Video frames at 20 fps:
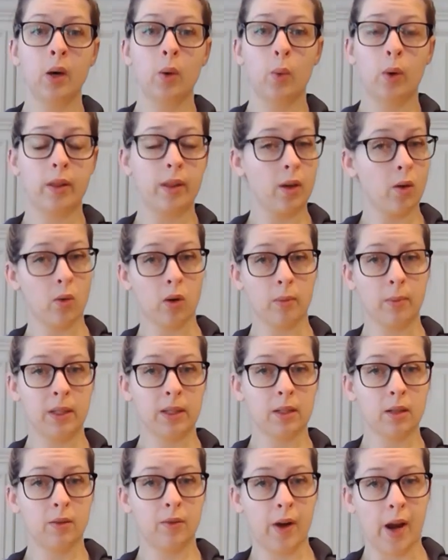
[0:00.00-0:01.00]
When the
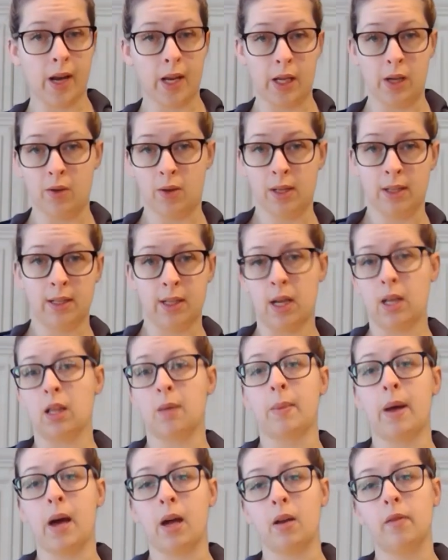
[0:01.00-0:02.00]
ornaments are ready, you can take
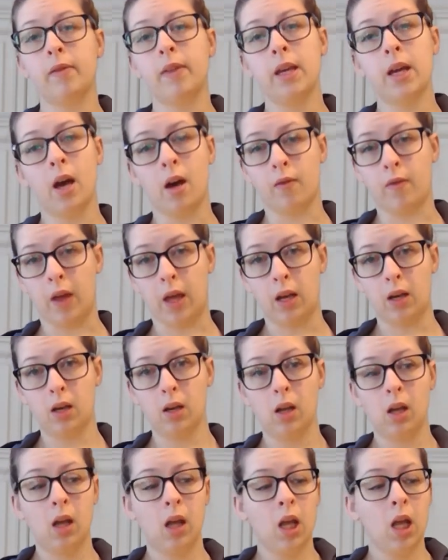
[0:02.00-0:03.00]
them out of the oven
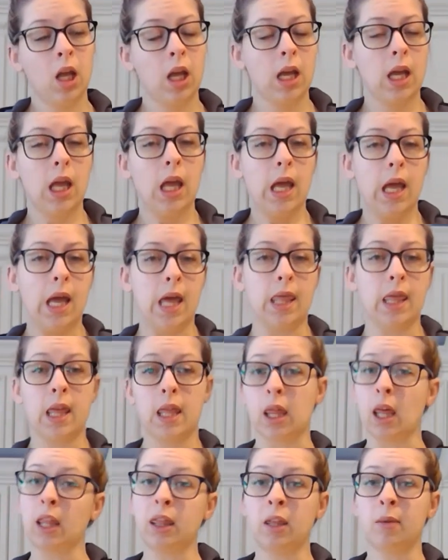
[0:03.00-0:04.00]
and then
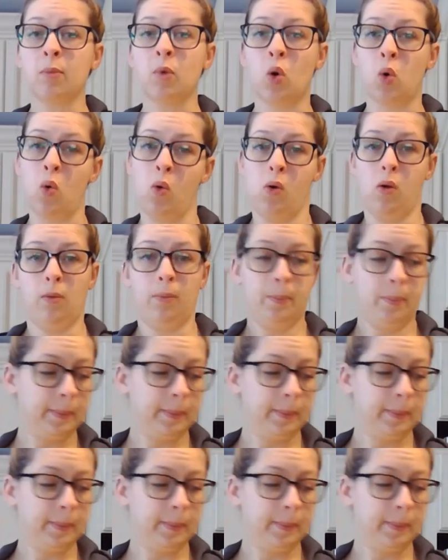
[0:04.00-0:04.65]
let them cool.